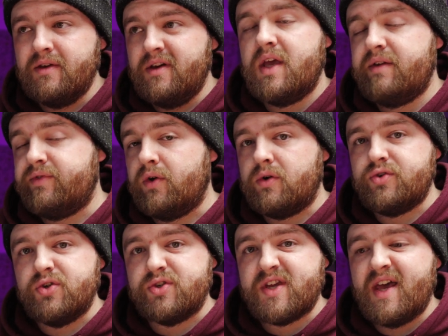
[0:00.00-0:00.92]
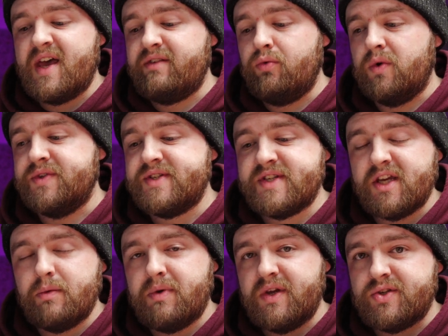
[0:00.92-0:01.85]
If not, just get everyone to
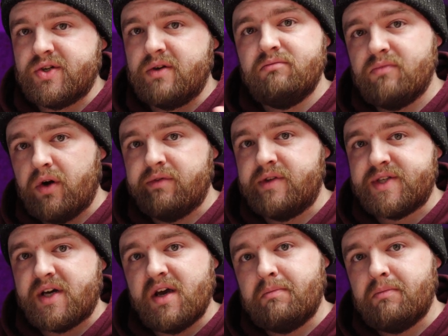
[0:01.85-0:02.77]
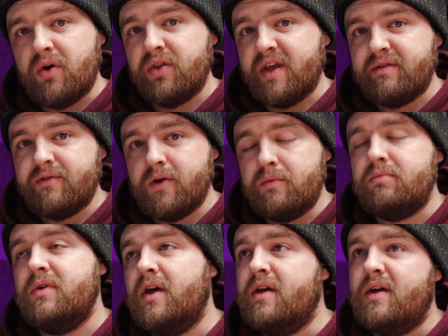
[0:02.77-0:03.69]
take a picture of the time on their phone,